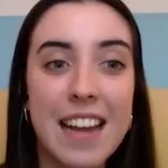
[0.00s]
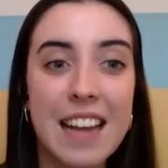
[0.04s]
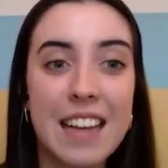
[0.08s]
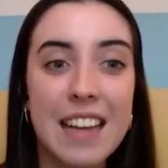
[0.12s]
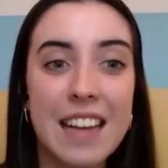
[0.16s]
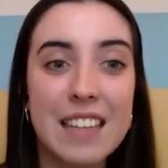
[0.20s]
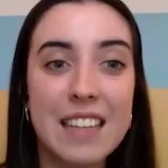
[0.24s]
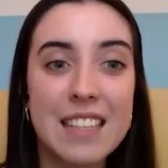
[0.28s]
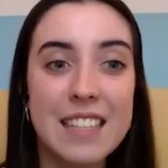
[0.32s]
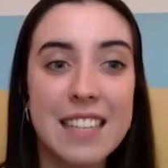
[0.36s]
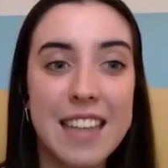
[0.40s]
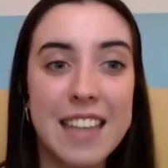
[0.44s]

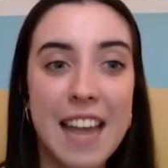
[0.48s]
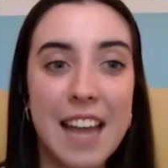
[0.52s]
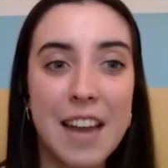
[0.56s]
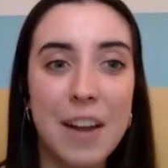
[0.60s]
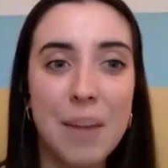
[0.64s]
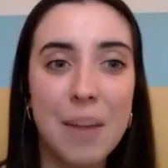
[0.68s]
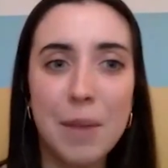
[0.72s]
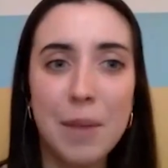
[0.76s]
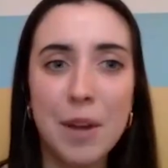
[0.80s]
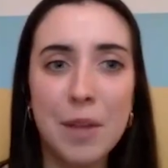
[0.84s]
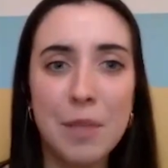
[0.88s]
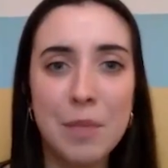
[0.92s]
And again,
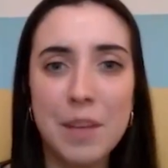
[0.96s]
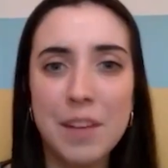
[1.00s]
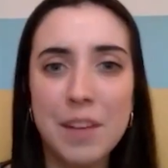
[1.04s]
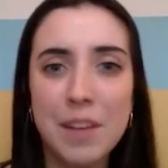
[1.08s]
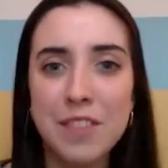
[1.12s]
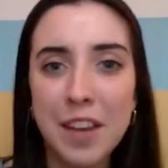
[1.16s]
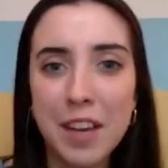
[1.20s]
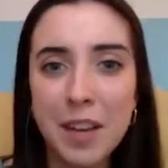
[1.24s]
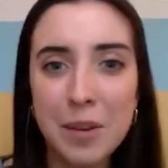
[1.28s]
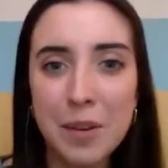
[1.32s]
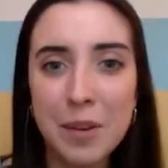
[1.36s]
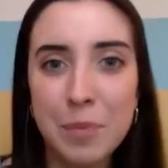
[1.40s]
oh my God, it's
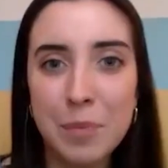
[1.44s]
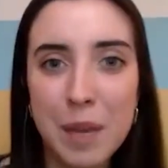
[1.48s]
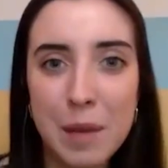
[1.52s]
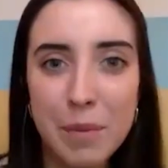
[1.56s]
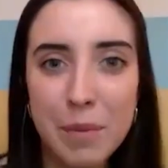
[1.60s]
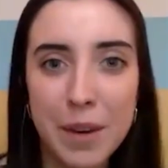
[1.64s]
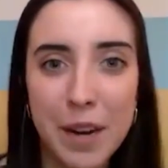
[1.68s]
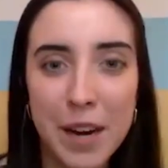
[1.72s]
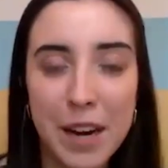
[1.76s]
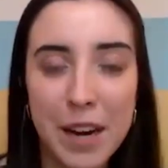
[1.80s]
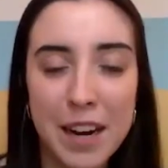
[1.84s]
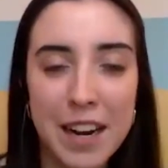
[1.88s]
like
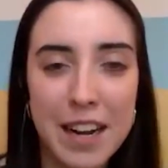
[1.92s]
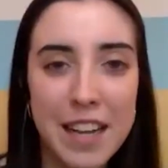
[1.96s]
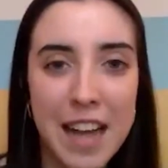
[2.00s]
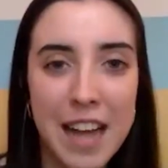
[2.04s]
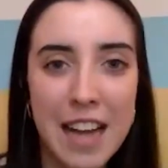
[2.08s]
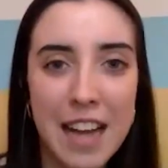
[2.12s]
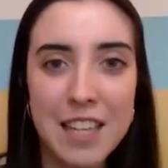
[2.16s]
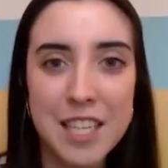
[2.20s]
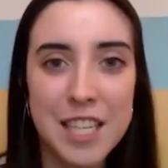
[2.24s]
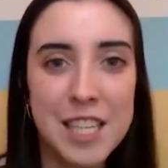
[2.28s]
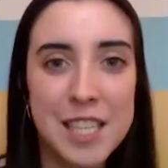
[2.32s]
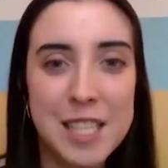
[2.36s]
people are
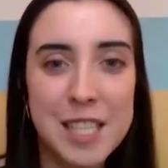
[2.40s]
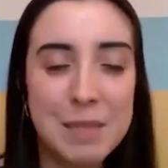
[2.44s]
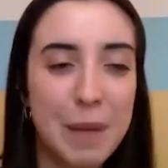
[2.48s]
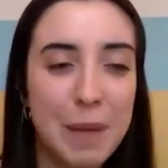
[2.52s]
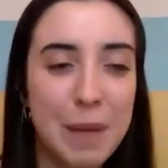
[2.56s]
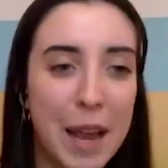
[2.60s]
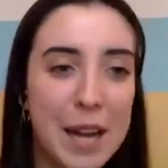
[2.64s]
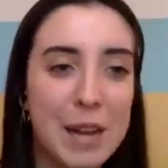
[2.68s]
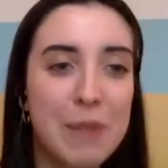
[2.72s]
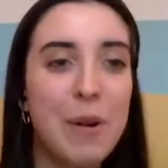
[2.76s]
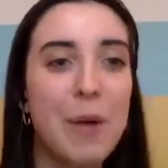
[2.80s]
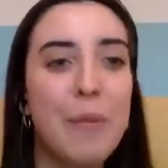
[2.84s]

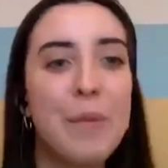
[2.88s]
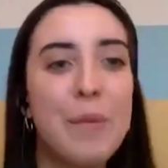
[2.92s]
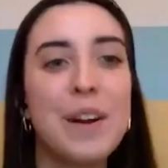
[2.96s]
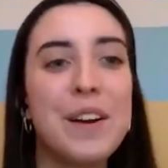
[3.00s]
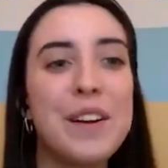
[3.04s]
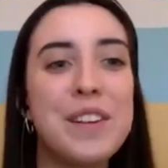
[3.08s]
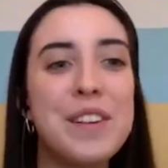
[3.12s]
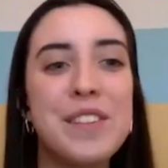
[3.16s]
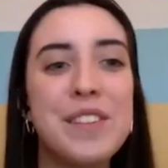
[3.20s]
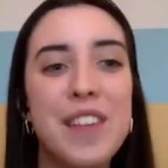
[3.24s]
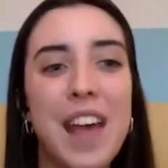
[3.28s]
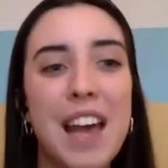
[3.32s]
anticipating what we're
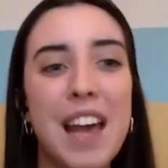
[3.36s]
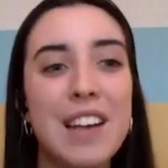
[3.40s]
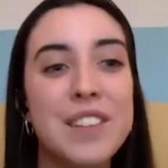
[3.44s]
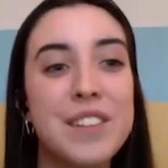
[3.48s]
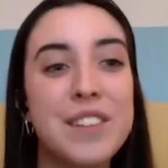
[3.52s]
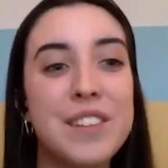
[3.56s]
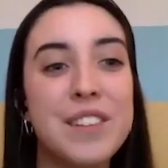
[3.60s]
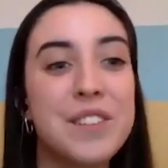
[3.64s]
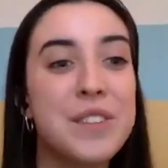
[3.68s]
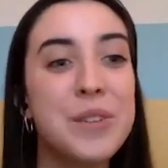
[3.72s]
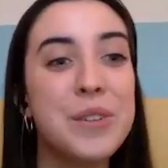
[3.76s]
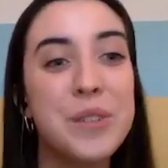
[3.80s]
going to say, because
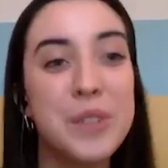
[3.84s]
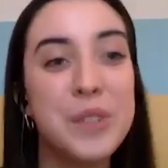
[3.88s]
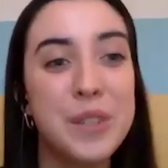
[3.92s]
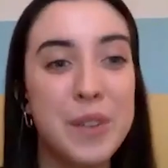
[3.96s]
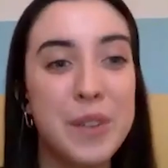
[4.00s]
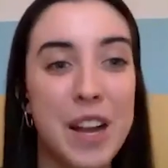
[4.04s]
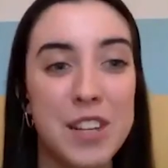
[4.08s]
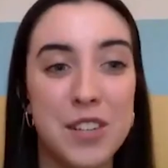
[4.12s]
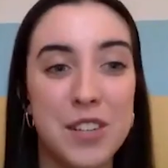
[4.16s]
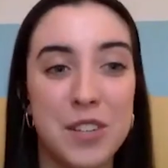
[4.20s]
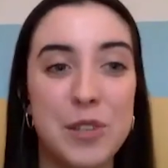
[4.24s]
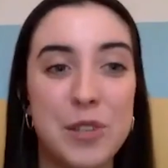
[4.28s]
there's another
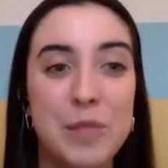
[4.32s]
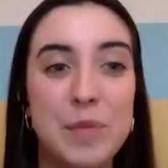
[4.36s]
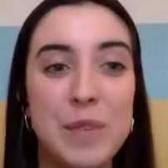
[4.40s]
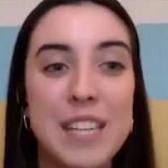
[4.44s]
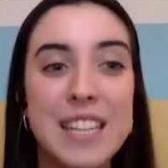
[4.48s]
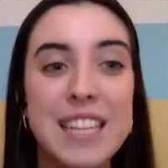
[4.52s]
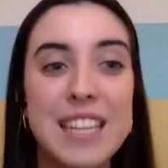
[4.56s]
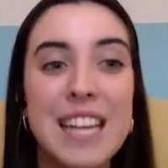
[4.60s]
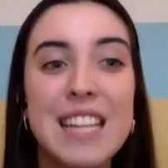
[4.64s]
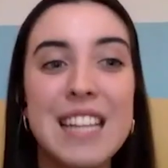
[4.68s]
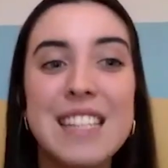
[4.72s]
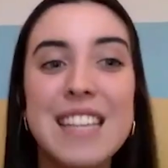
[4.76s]
question come
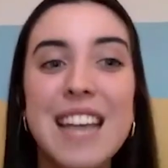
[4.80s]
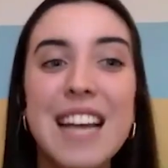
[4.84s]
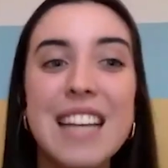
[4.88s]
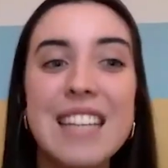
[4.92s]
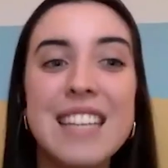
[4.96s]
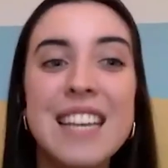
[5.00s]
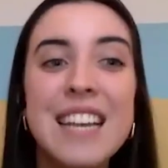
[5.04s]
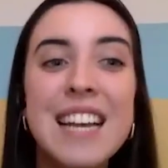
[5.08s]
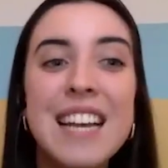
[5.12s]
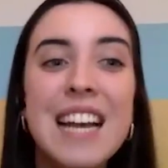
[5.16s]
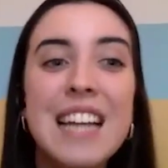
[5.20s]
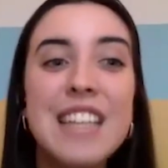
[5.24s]
in that said,
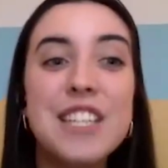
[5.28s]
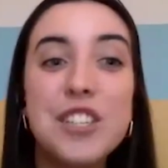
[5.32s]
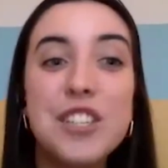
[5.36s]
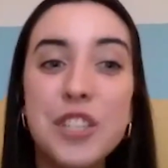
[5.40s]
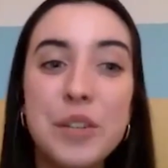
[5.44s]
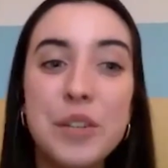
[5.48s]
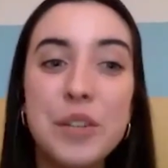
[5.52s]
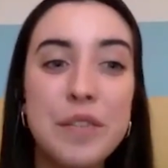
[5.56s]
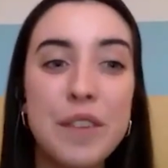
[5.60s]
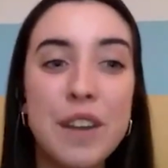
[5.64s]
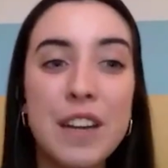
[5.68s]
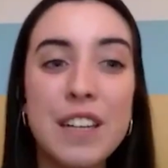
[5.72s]
did
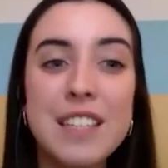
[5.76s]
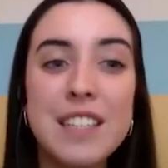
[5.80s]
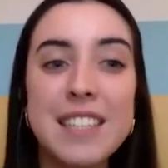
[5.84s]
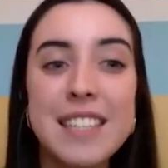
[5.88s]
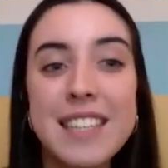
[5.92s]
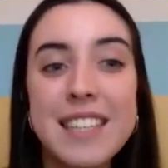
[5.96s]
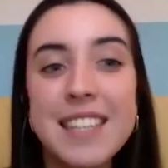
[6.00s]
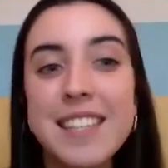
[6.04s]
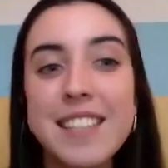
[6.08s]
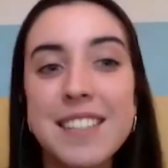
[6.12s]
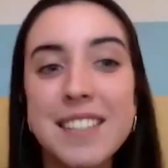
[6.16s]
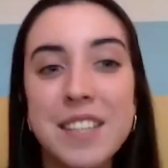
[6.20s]
you find it
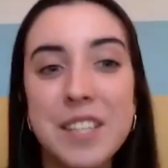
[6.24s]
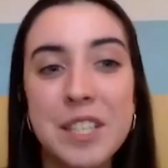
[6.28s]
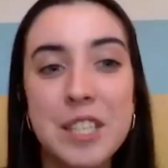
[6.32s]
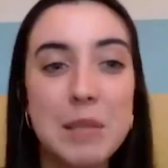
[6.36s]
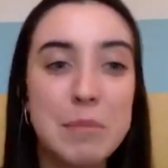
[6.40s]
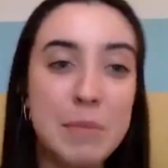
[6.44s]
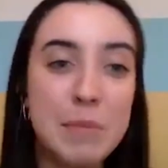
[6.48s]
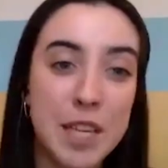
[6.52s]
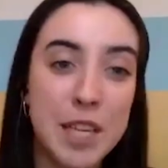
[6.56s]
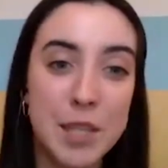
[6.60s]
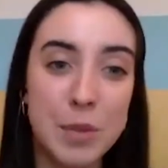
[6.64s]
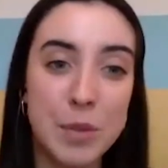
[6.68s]
easy to
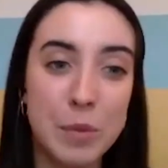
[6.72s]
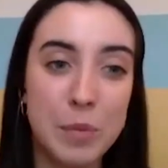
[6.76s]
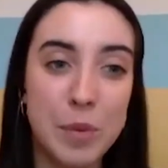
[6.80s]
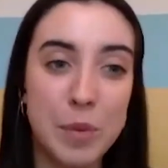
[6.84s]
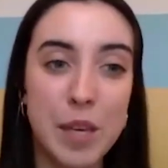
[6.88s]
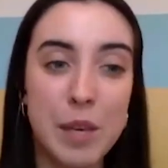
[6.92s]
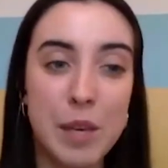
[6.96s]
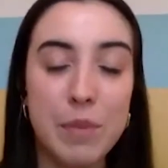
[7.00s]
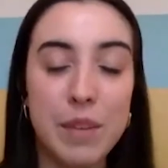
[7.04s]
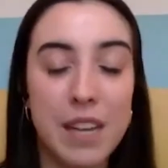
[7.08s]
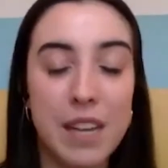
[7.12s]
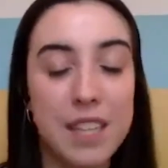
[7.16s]
mix with
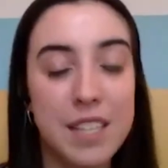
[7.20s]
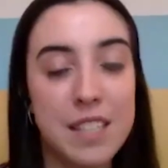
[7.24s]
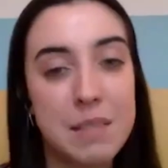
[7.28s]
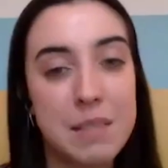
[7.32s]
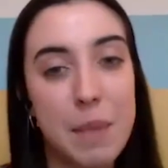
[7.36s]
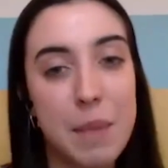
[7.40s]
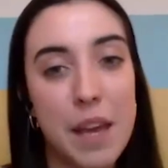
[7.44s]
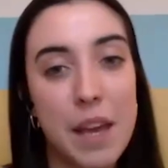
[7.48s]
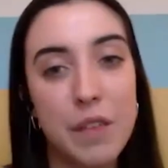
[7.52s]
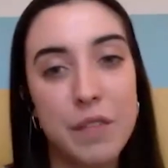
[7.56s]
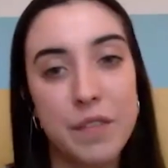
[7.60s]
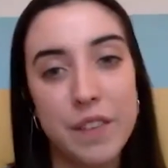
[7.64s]
people and to
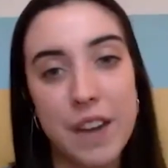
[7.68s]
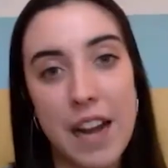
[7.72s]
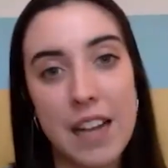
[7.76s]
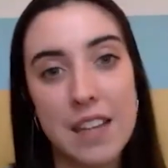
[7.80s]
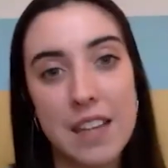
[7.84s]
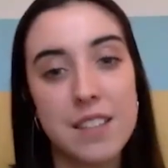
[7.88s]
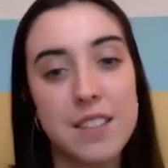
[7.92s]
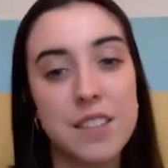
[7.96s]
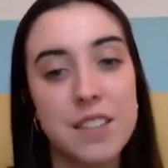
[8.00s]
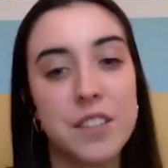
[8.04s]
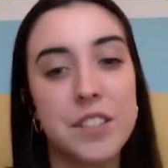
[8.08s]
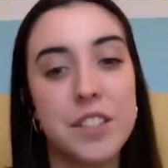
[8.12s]
make
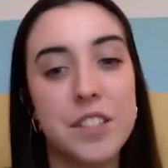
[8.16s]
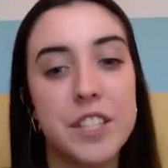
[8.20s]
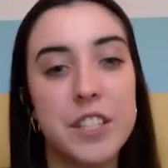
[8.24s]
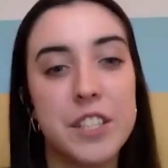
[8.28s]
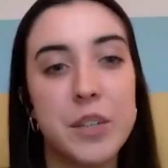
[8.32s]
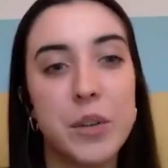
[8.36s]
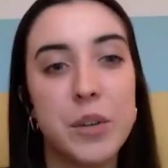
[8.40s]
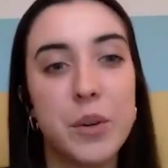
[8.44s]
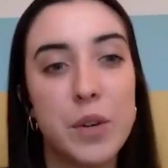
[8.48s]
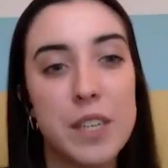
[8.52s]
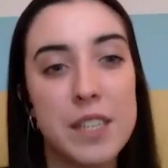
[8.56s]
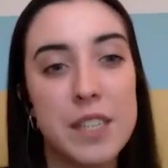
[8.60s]
friends on your
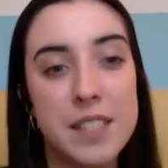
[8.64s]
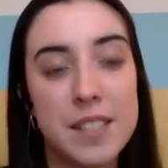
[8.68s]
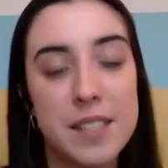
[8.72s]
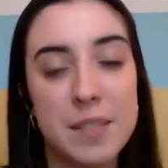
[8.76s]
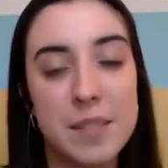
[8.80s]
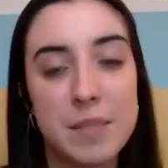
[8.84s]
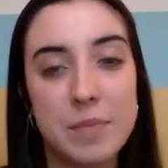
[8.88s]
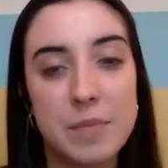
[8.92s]
course?